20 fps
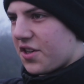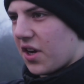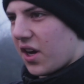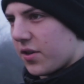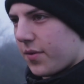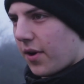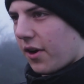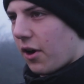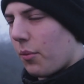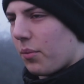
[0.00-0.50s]

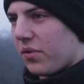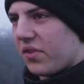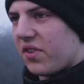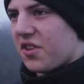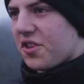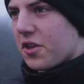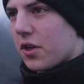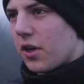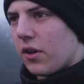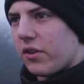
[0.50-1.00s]
changed my
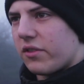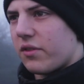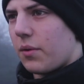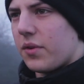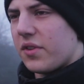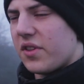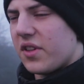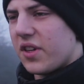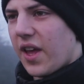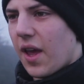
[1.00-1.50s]
composition because I
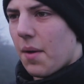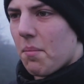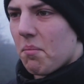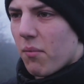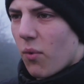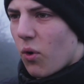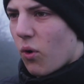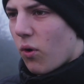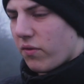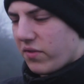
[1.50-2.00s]
wanted to get
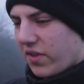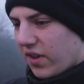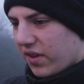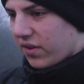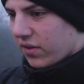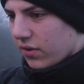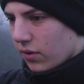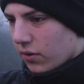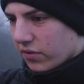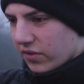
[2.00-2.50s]
more of
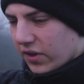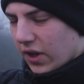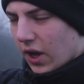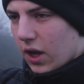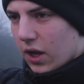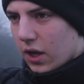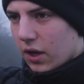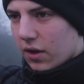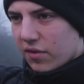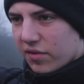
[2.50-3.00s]
this sort of
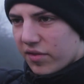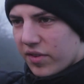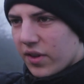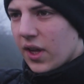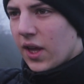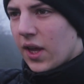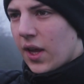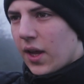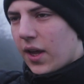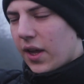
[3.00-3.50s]
curve
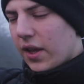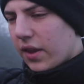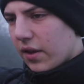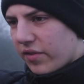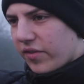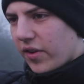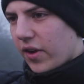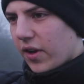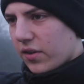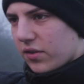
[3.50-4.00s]
in the
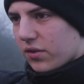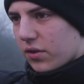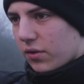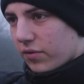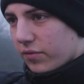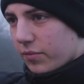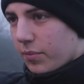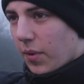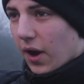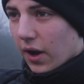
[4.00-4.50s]
first
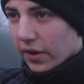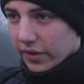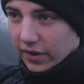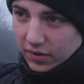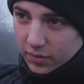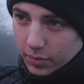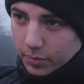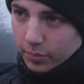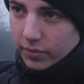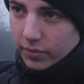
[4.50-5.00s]
sort of part of this